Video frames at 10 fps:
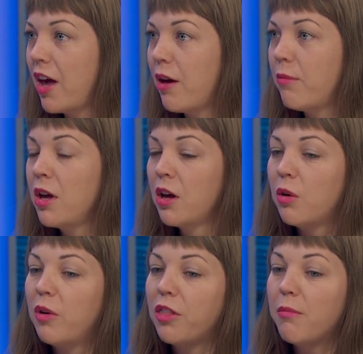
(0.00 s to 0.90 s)
them
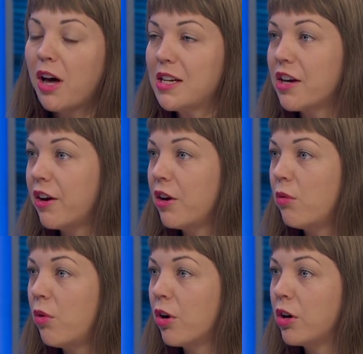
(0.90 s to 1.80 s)
with monetary
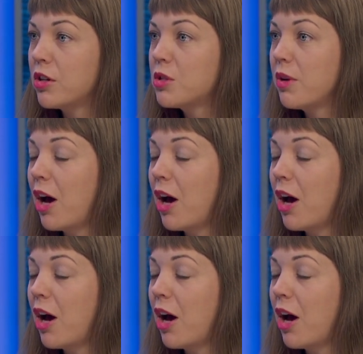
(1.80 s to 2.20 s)
awards.